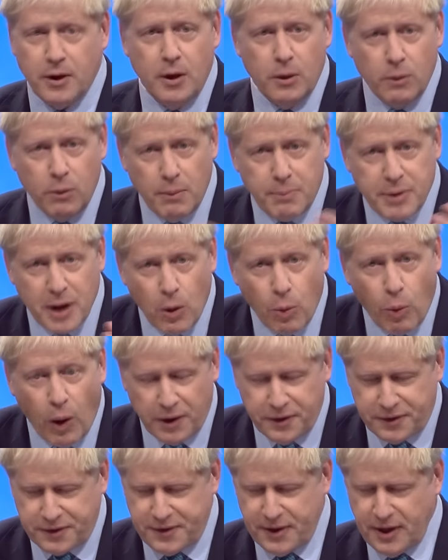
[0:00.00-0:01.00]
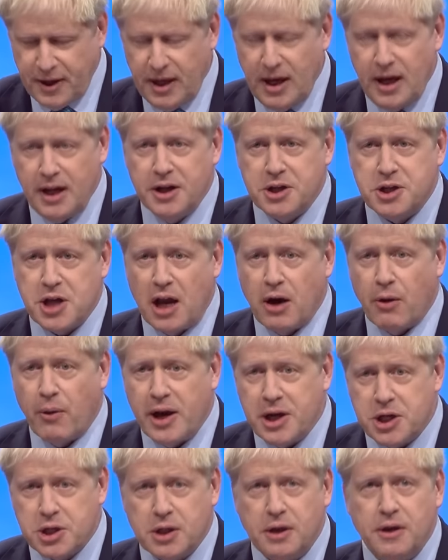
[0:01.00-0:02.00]
would be a
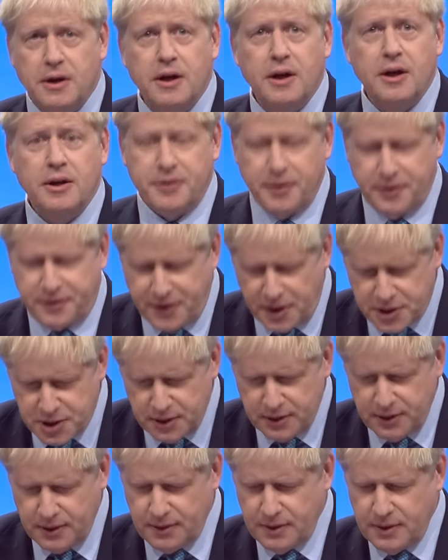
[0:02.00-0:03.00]
once-in-a-generation decision,